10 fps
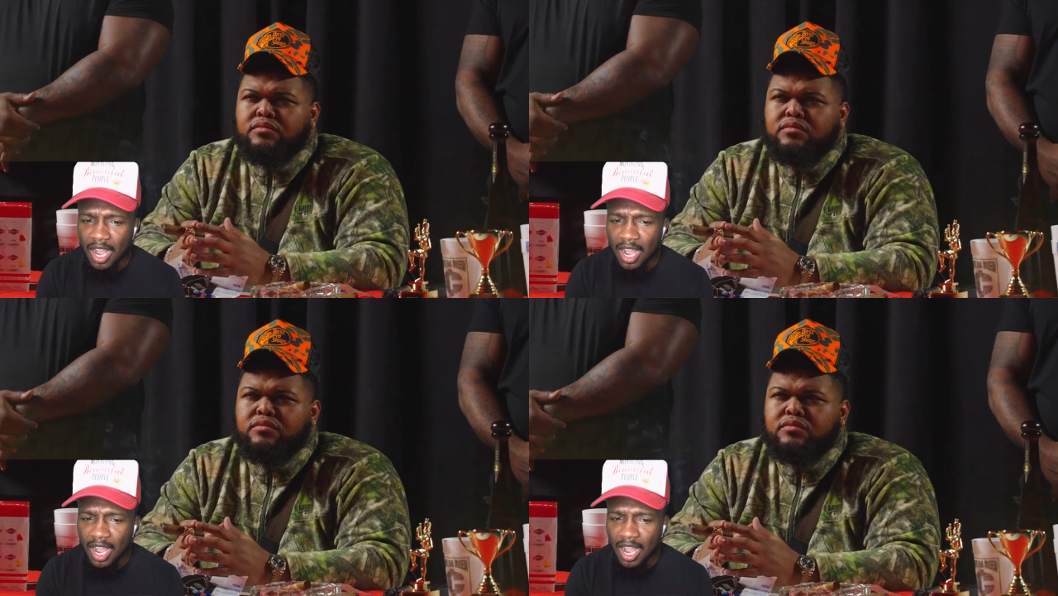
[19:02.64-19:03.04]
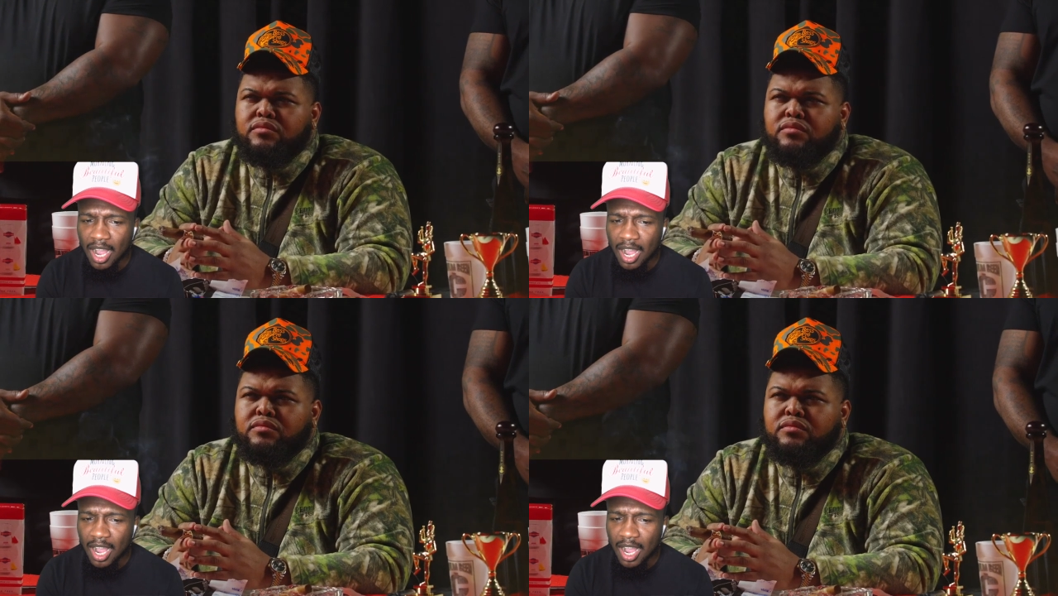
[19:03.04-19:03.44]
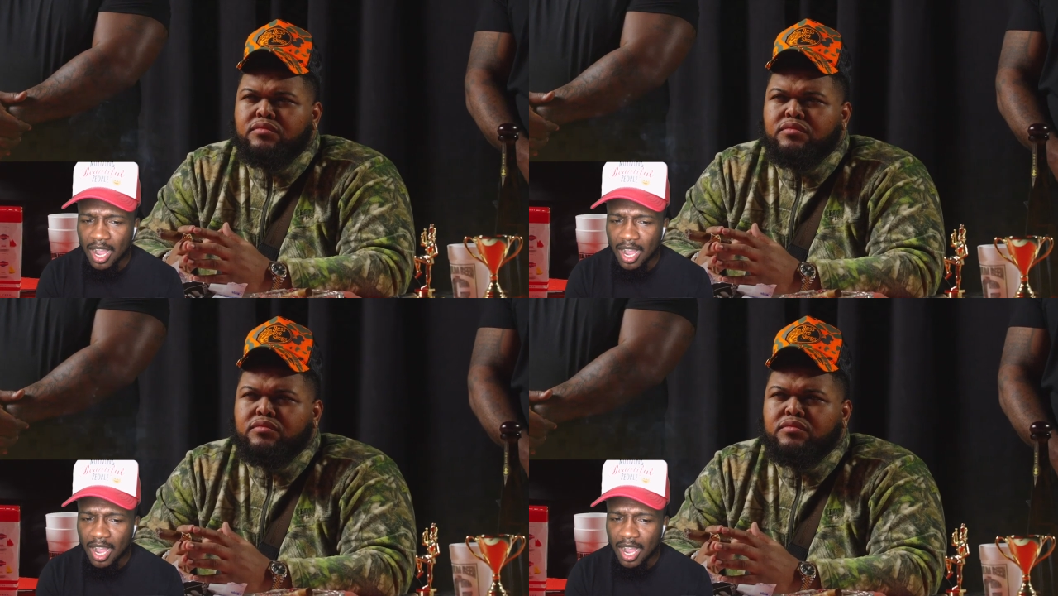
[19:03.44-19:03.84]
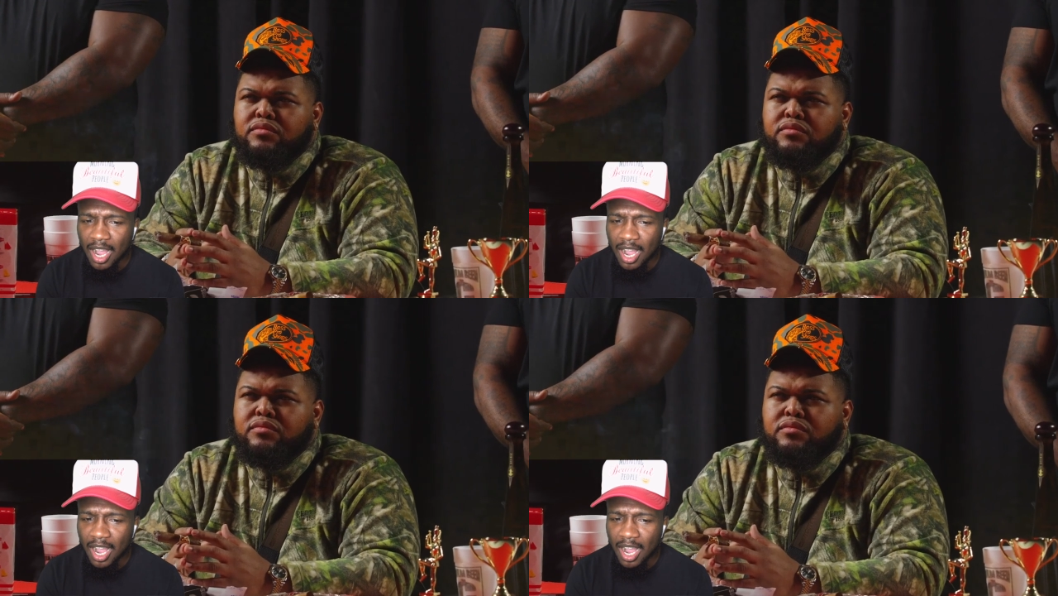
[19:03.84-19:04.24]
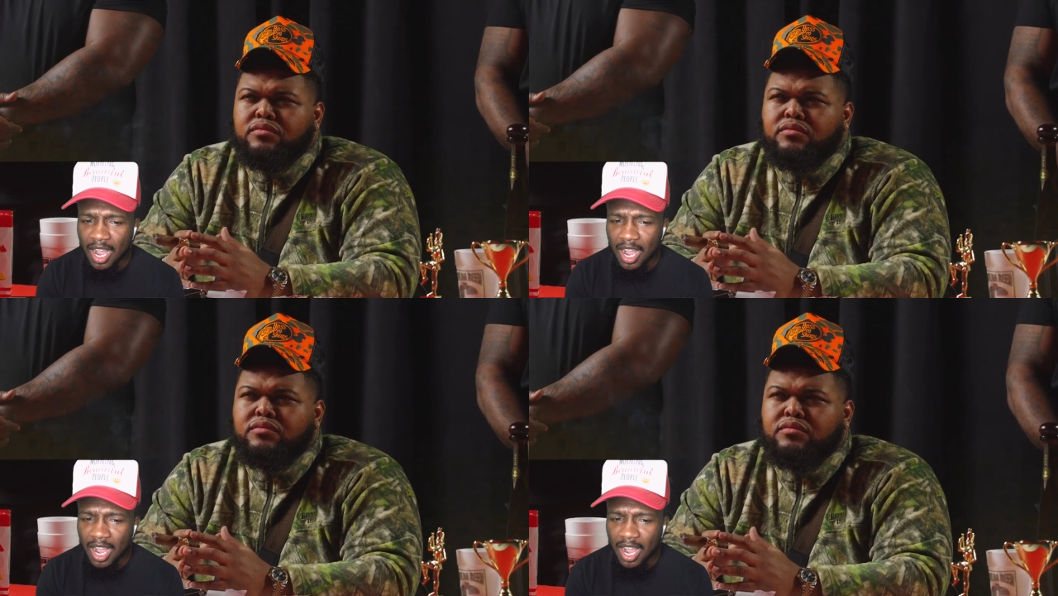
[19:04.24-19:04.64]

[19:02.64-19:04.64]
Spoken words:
No one is speaking in this clip.